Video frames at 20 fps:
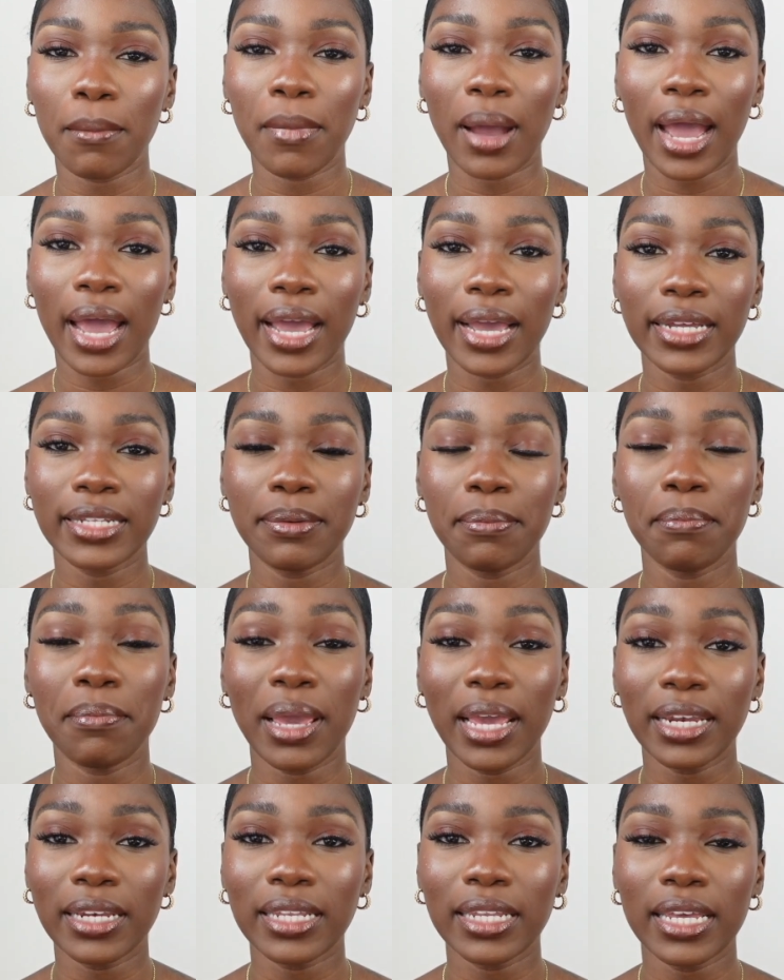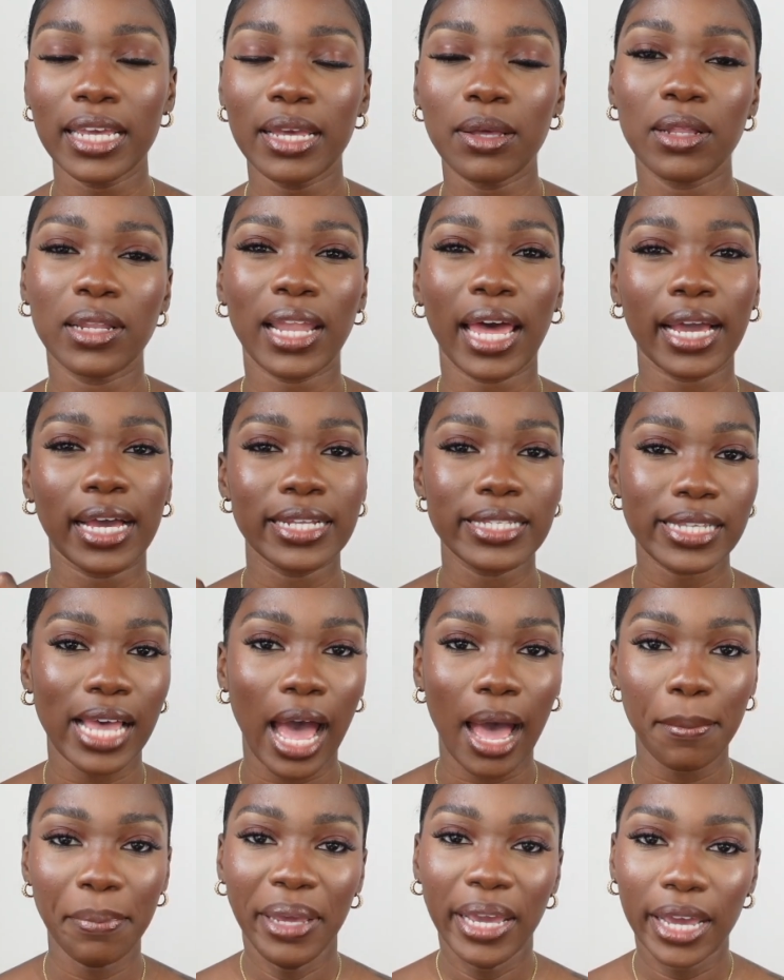mine mainly like a
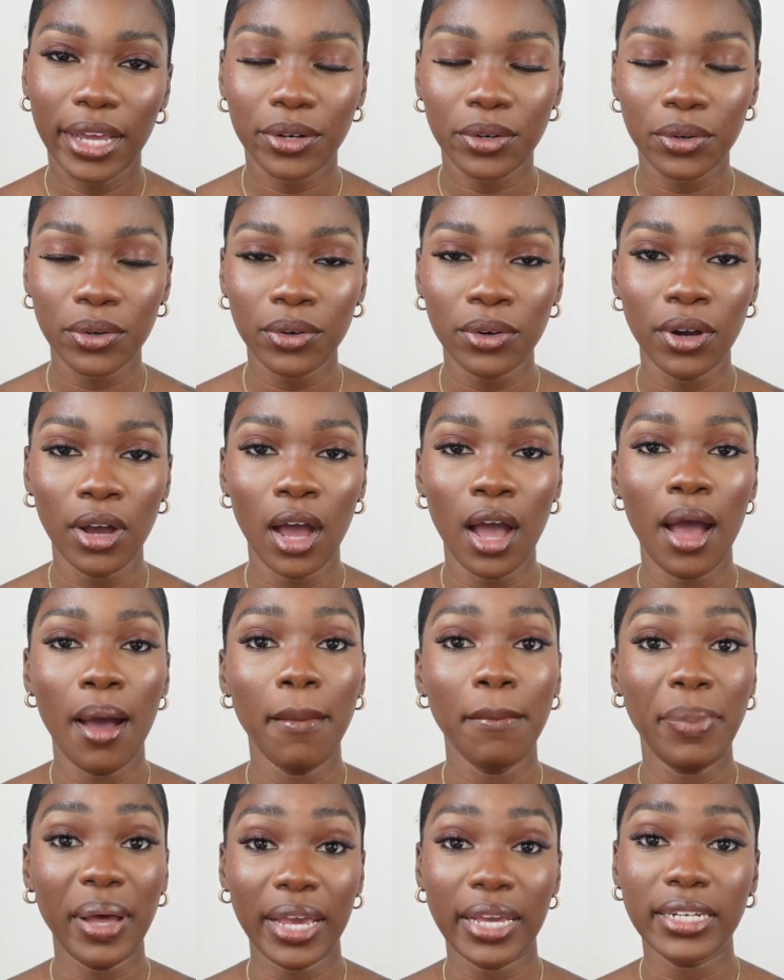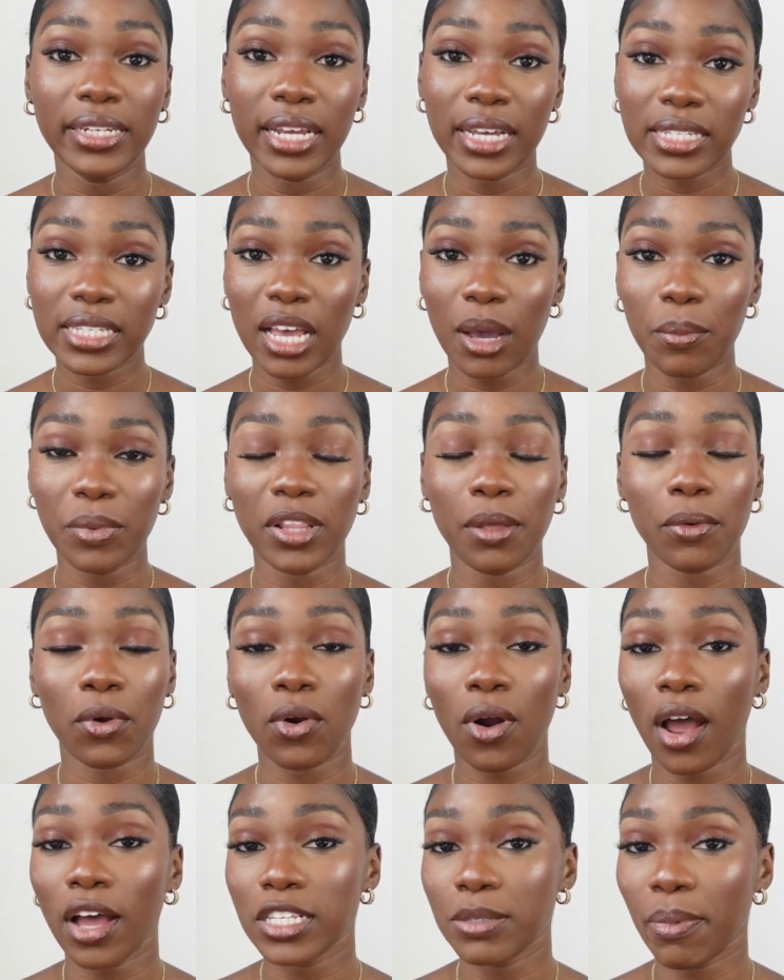top handle, but it does come with a
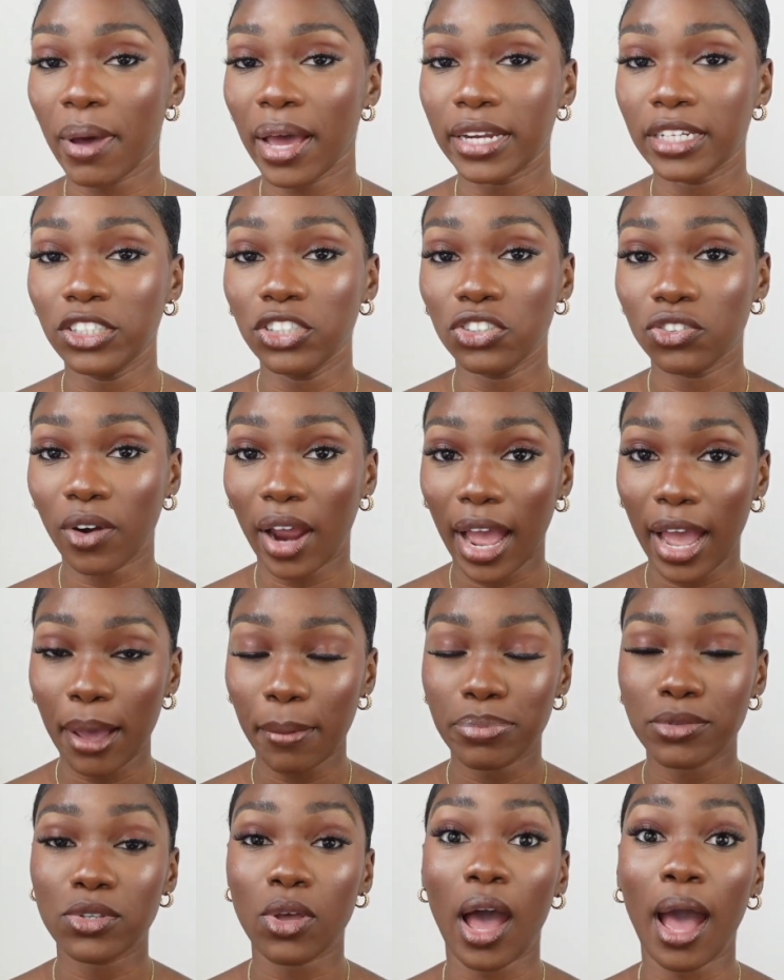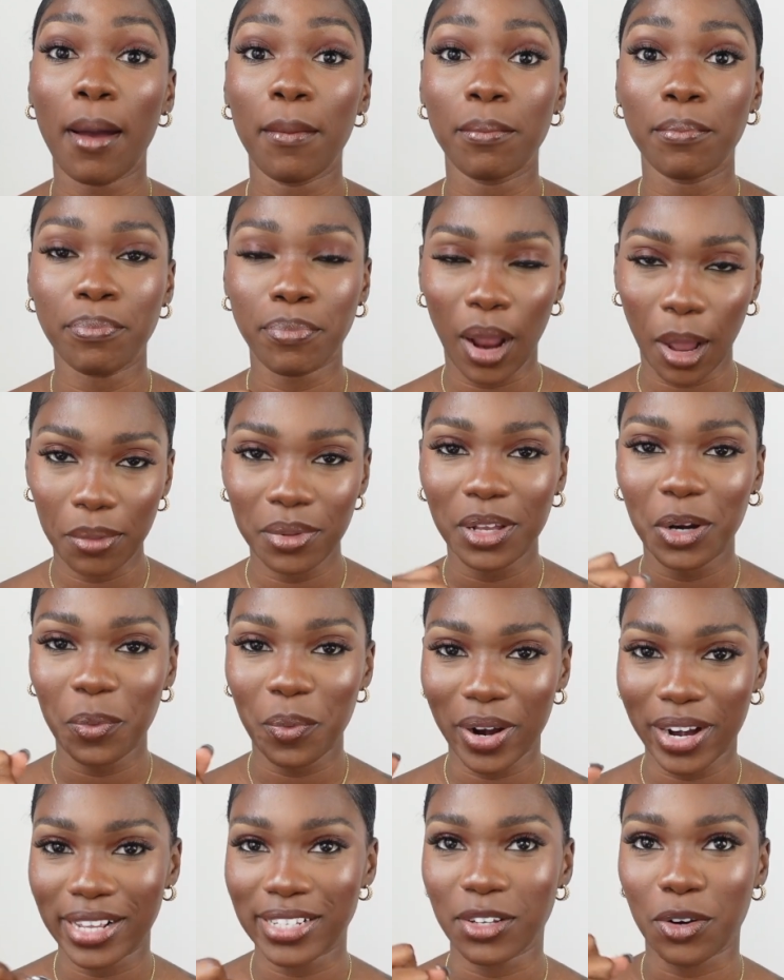crossbody strap, so I'm probably gonna
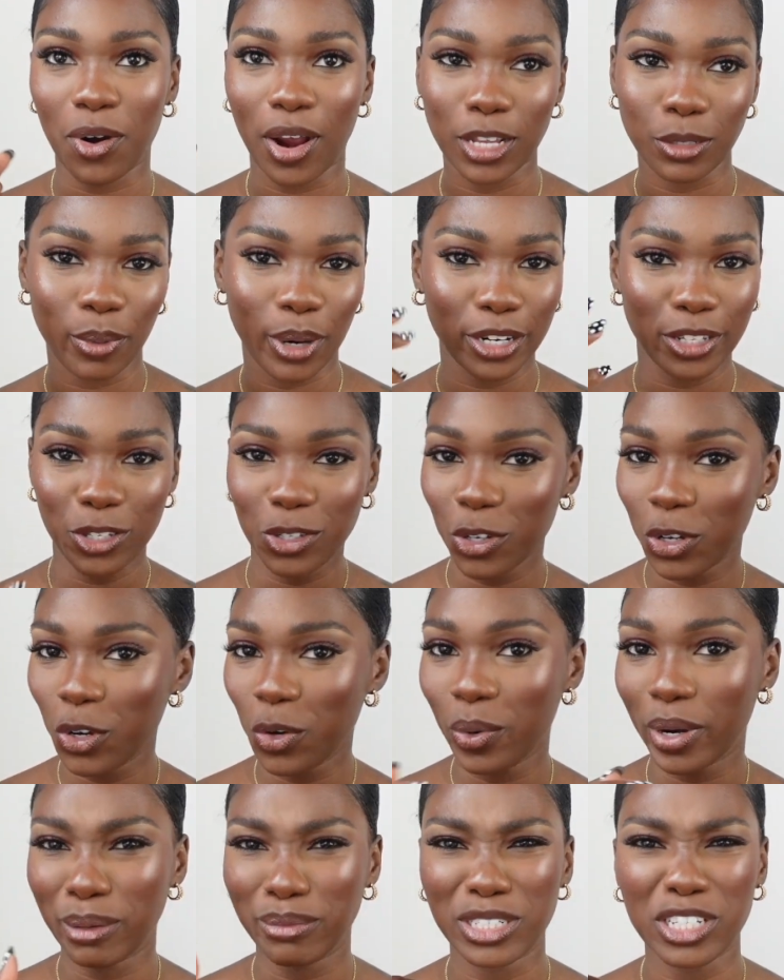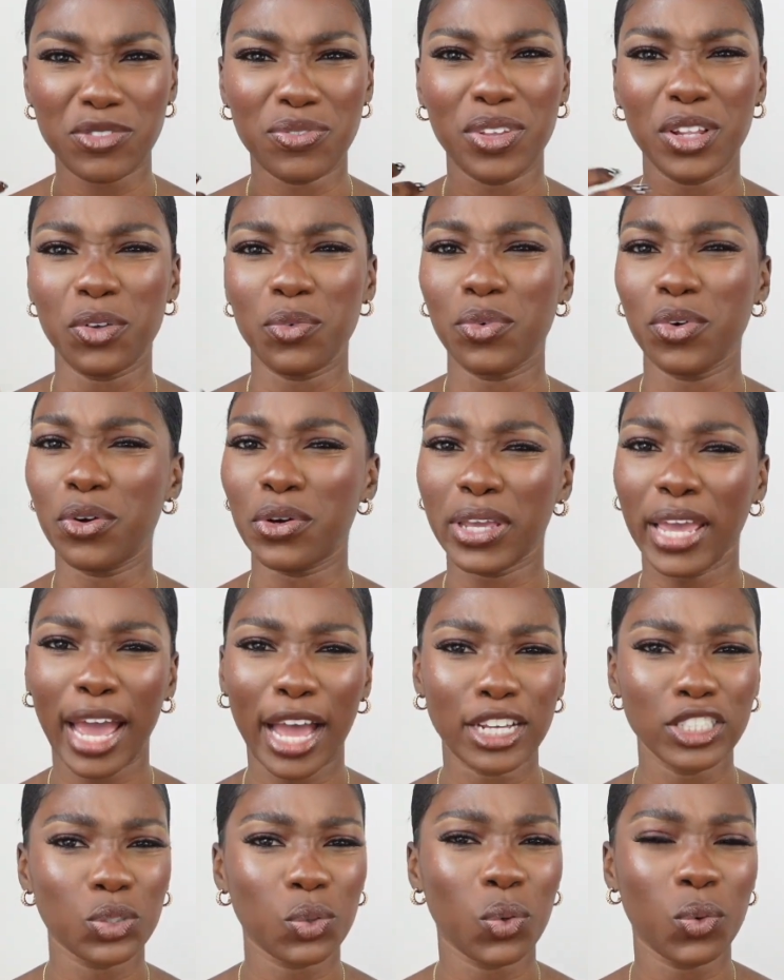wear it as a crossbody too when I'm just feeling real
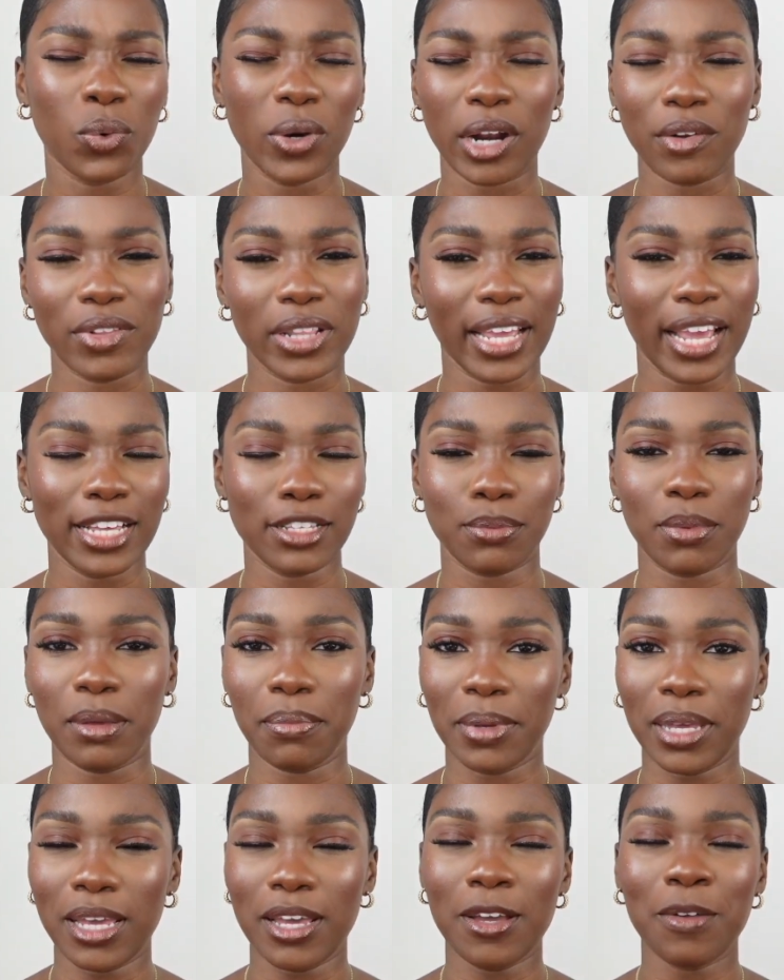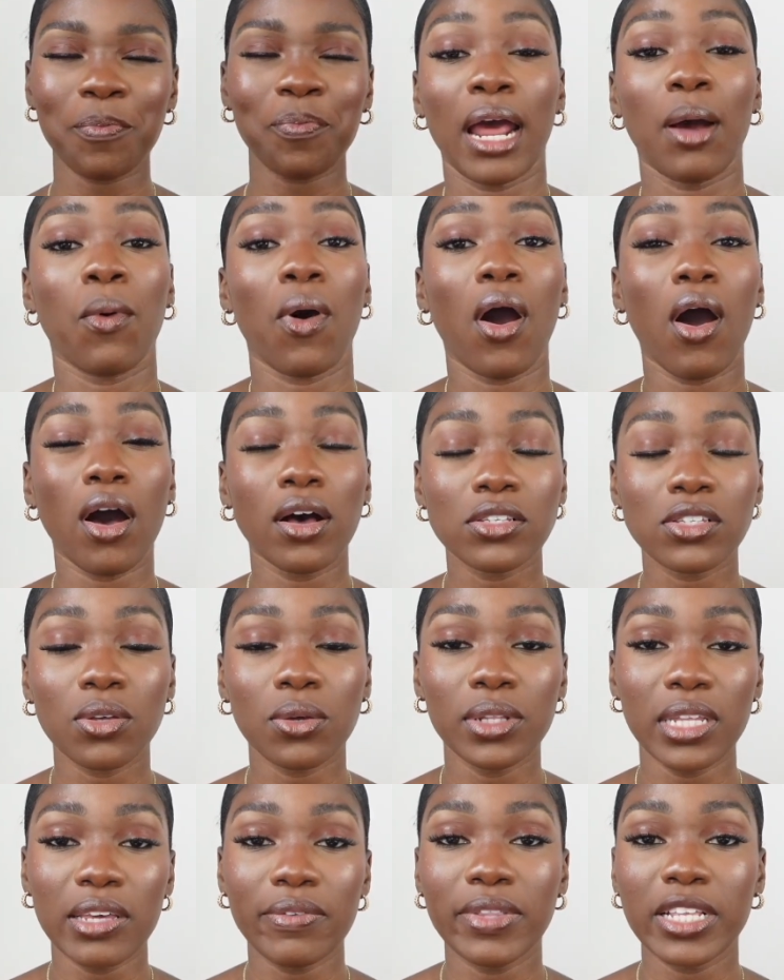casual, whatever the case may be. And I will also
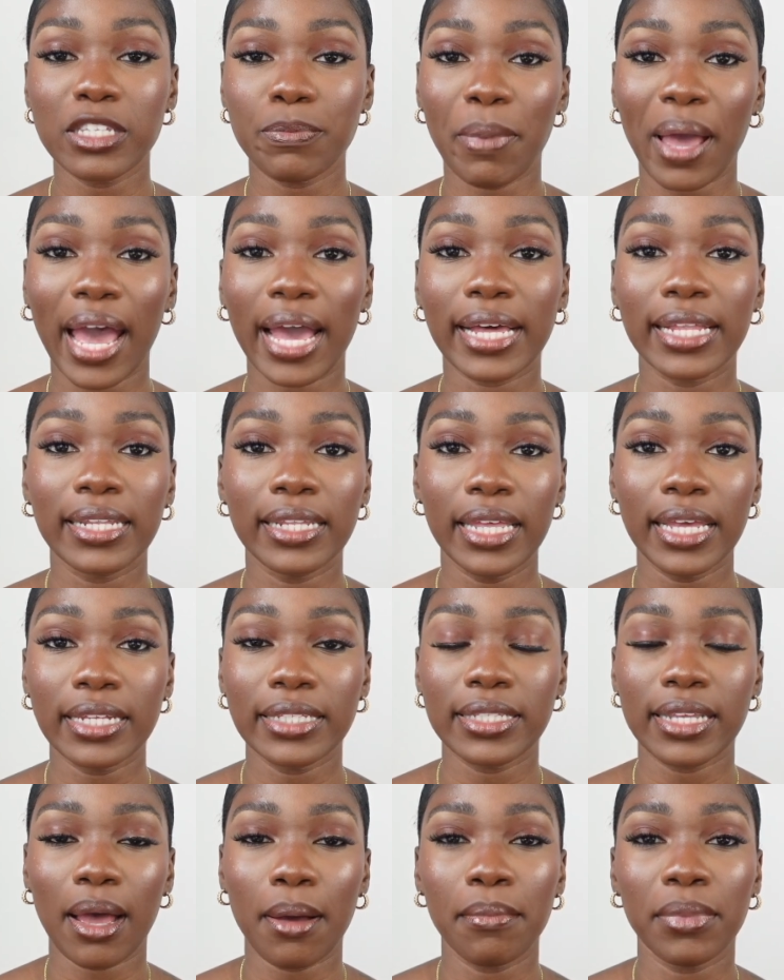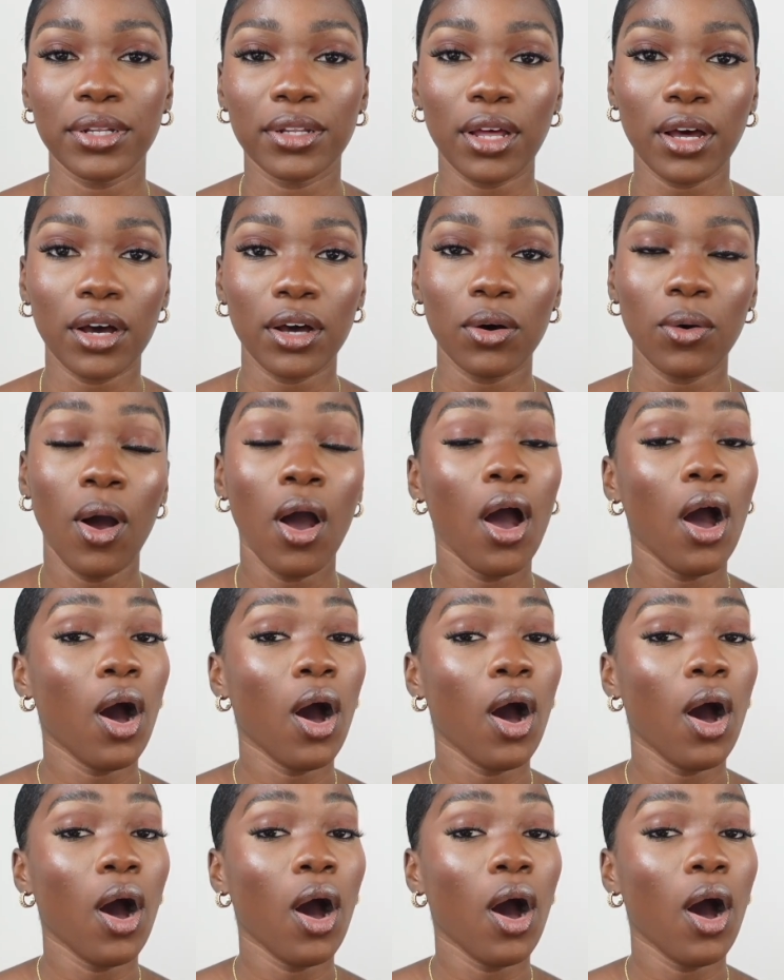leave this bag linked down below.